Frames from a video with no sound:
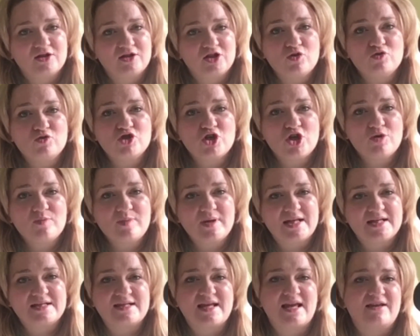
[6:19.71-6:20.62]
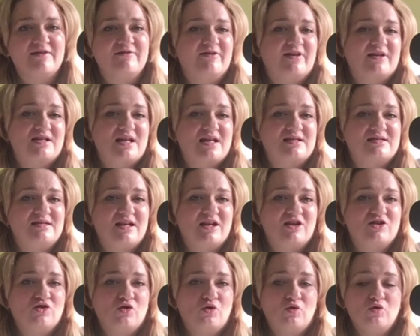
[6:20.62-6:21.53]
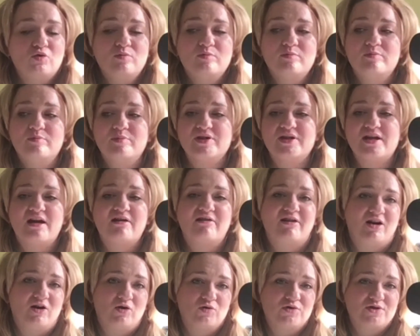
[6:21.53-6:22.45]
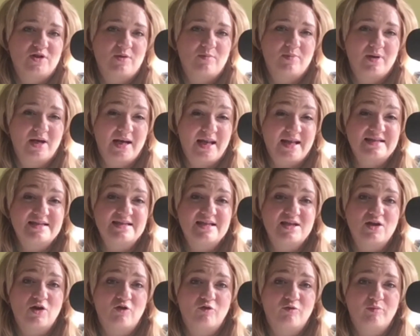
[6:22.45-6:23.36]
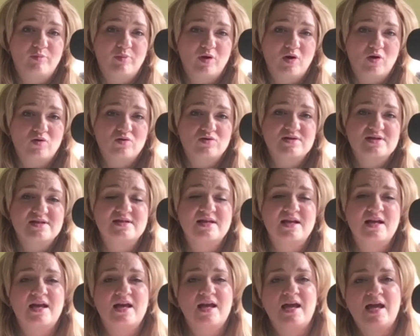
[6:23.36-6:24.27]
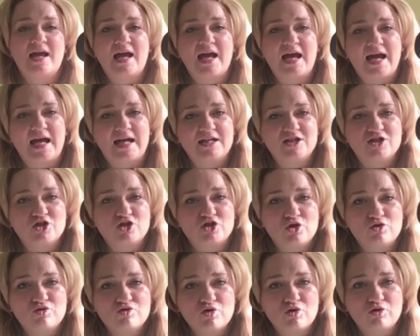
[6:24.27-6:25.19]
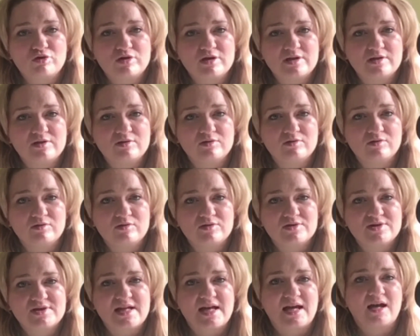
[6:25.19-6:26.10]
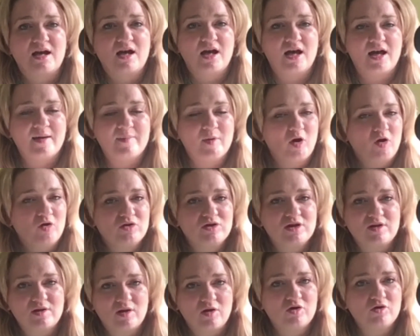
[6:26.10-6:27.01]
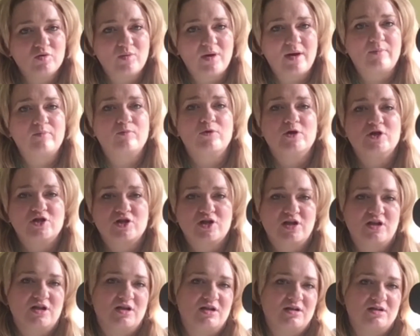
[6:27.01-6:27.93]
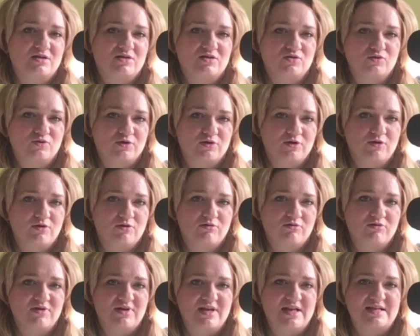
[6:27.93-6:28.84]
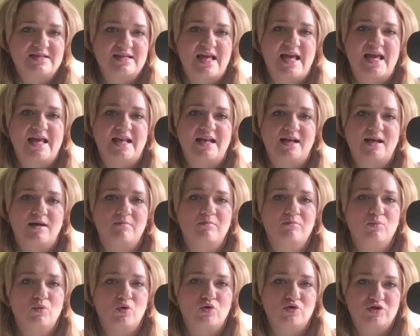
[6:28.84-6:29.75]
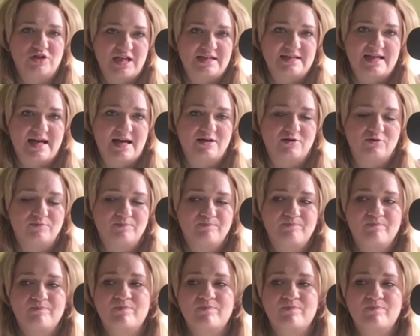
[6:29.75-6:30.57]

YouTube is a fantastic tool, but there are also plenty of blogs and tutorials on the web which can talk you through this in more detail.